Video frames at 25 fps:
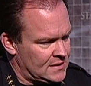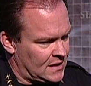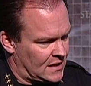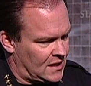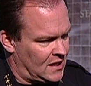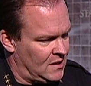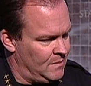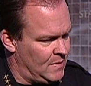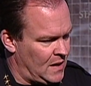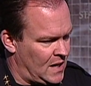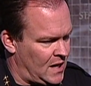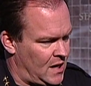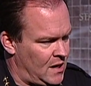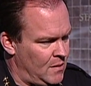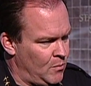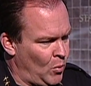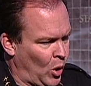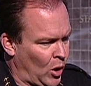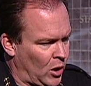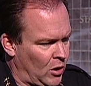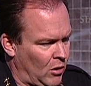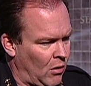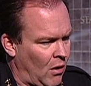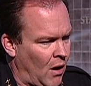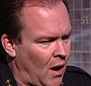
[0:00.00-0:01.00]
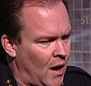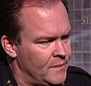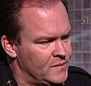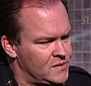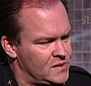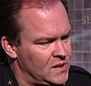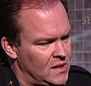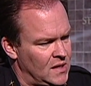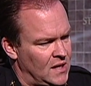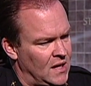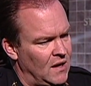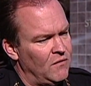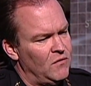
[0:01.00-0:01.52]
to commit any more
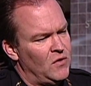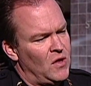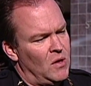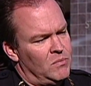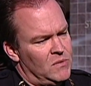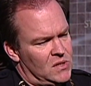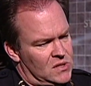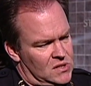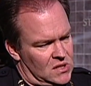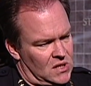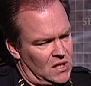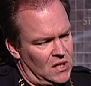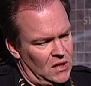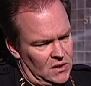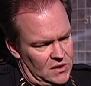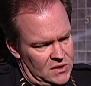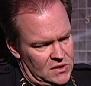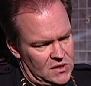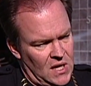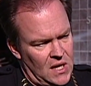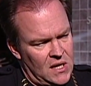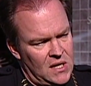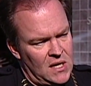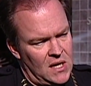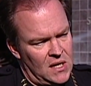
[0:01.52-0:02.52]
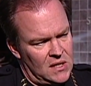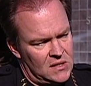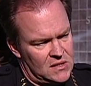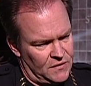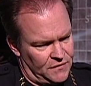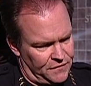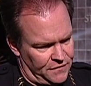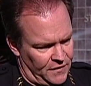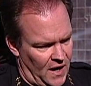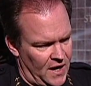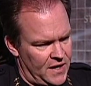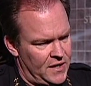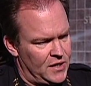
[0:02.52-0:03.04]
crimes and give them the skills they need to
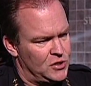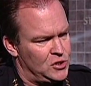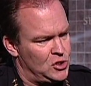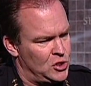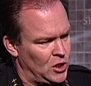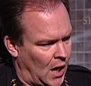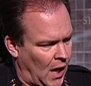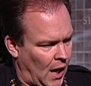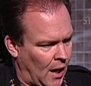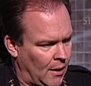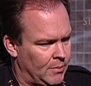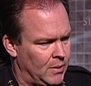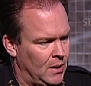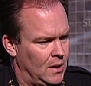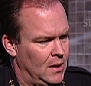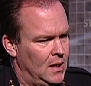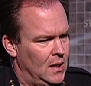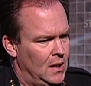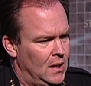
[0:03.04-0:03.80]
find a job